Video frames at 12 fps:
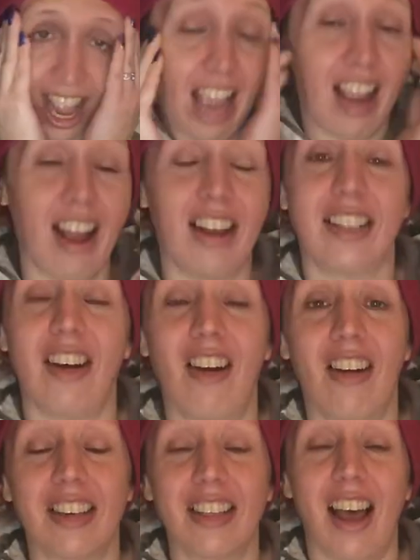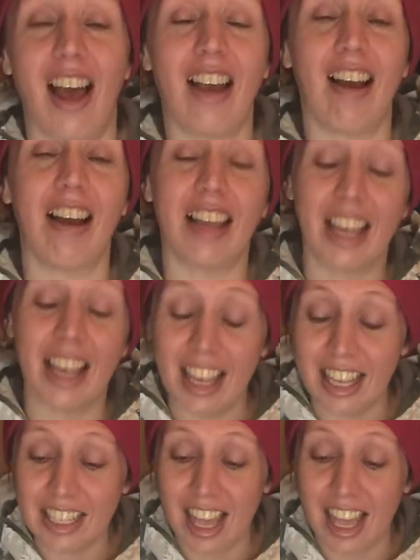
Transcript: I got dogs, I got kids,